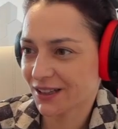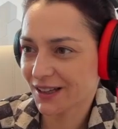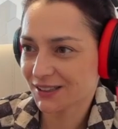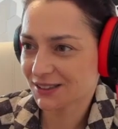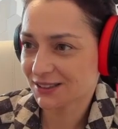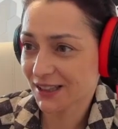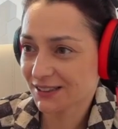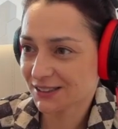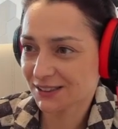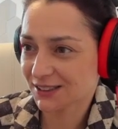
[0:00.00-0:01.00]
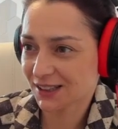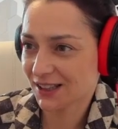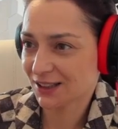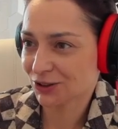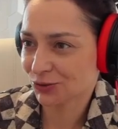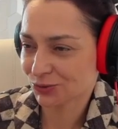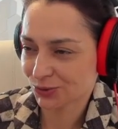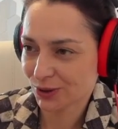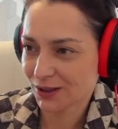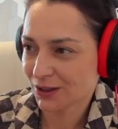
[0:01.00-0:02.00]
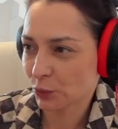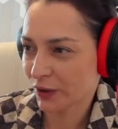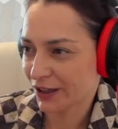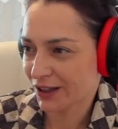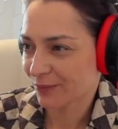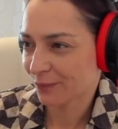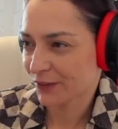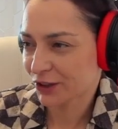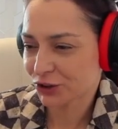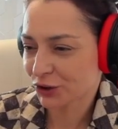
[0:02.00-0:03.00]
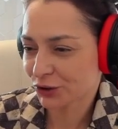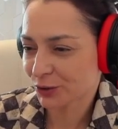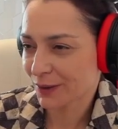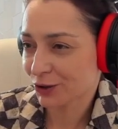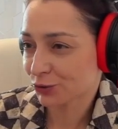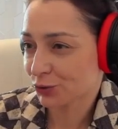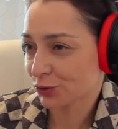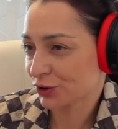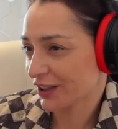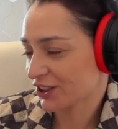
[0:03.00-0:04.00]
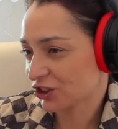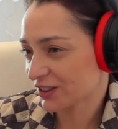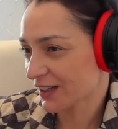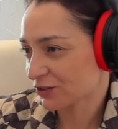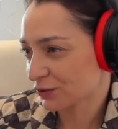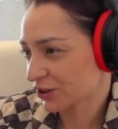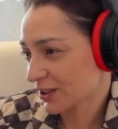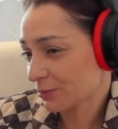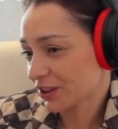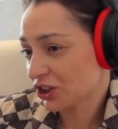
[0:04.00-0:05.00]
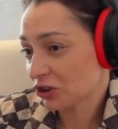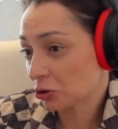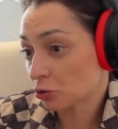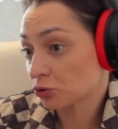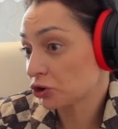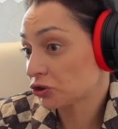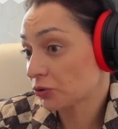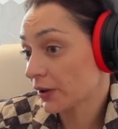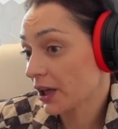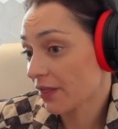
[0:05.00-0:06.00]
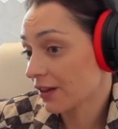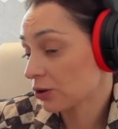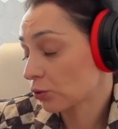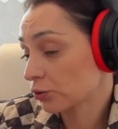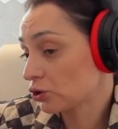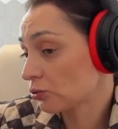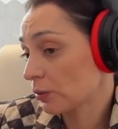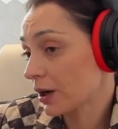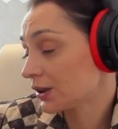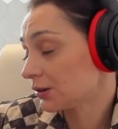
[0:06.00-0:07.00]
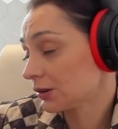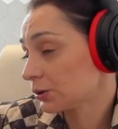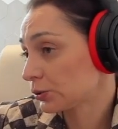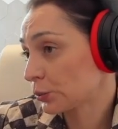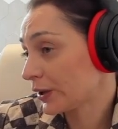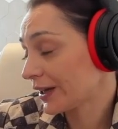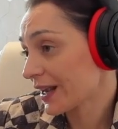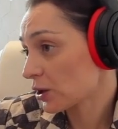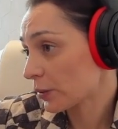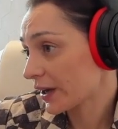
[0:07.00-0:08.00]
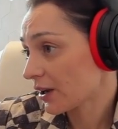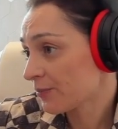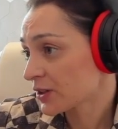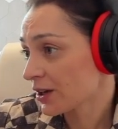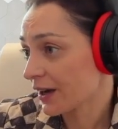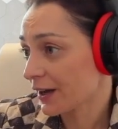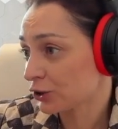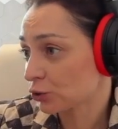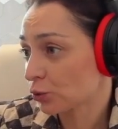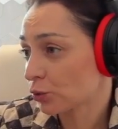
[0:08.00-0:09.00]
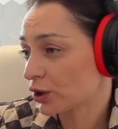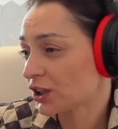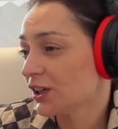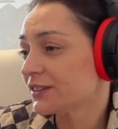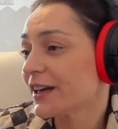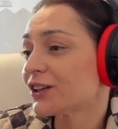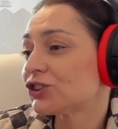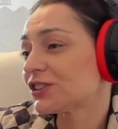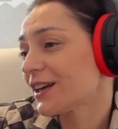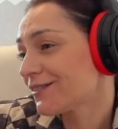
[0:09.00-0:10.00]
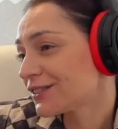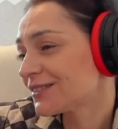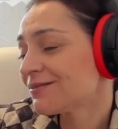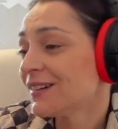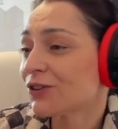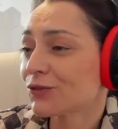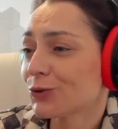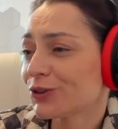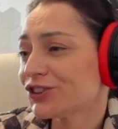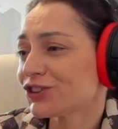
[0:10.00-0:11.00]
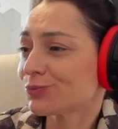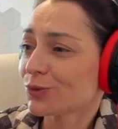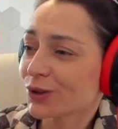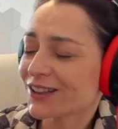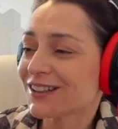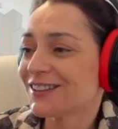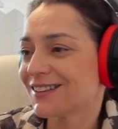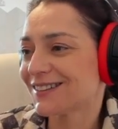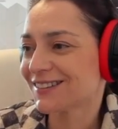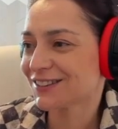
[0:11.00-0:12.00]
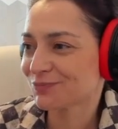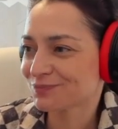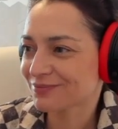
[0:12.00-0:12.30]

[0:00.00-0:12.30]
that's that's the key to winning it's not about rook takes g7 for example here rook g3 and then rook g1 would win anyway and rook takes g7 of course is more uh,